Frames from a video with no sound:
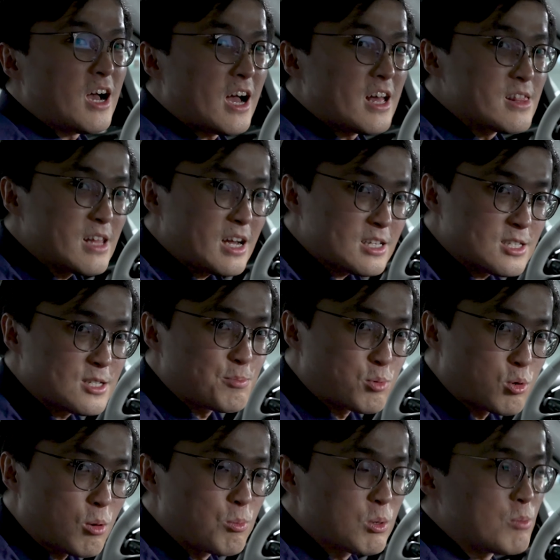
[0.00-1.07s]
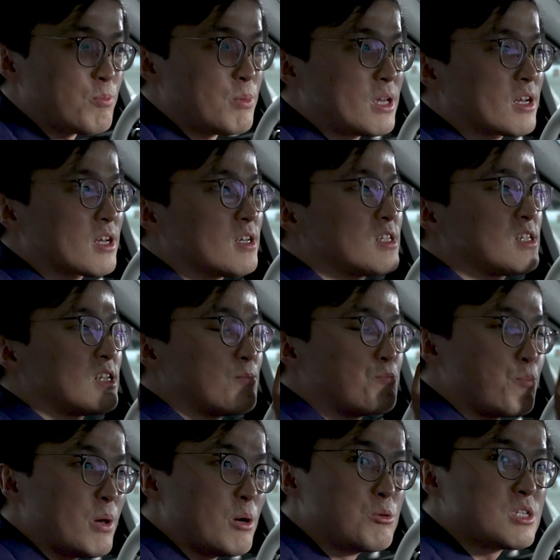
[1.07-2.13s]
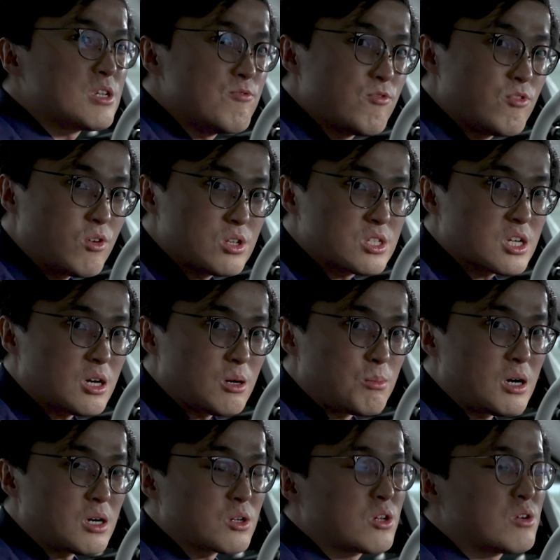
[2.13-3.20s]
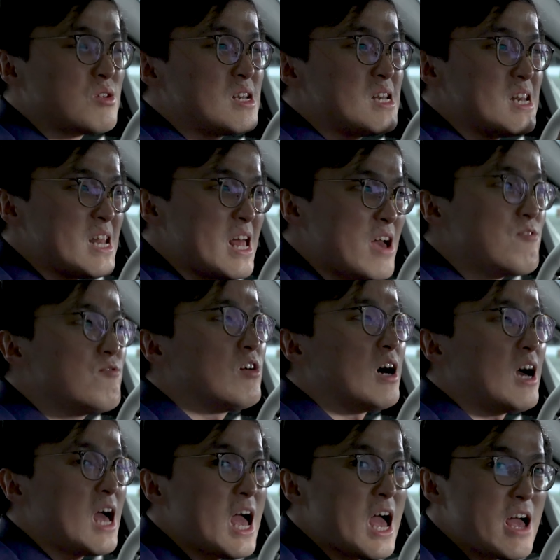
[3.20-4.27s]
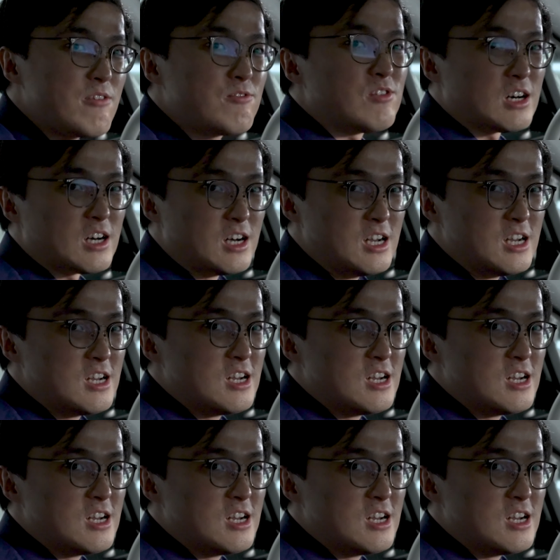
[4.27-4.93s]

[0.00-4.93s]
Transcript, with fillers: And that's the problem because the built-in voice command could never ever